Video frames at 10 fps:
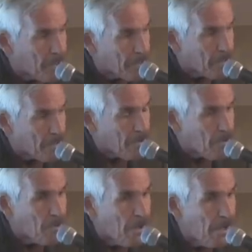
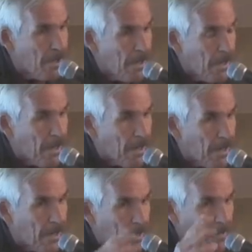Mexico
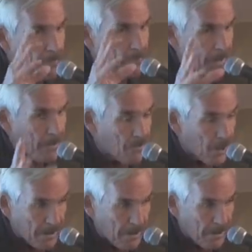uh, in
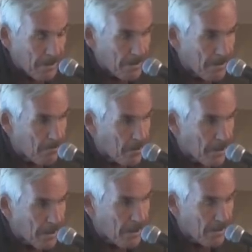recognizing the
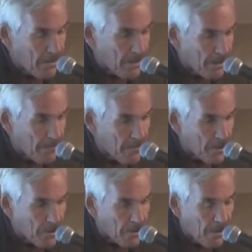Maya calendar as
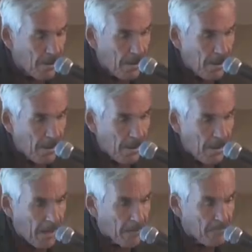official.
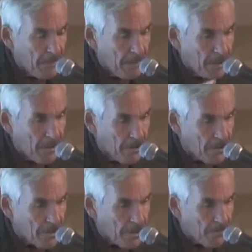And maybe the
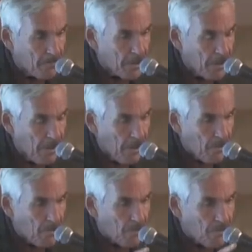Irish government
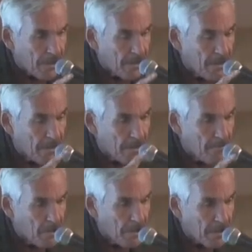will recognize the
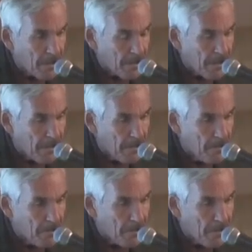Maya
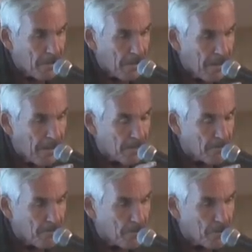calendar as
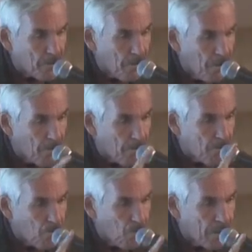official
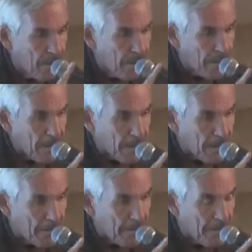for one day.
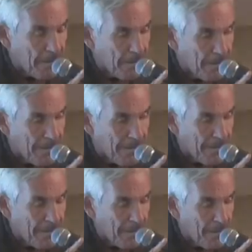
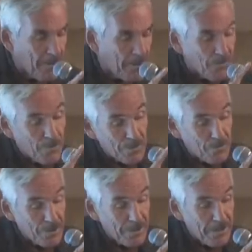But of
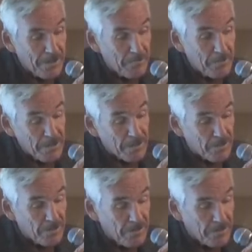course, one day means
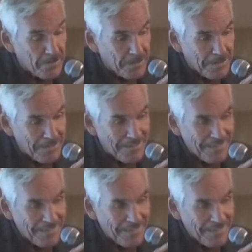eternity.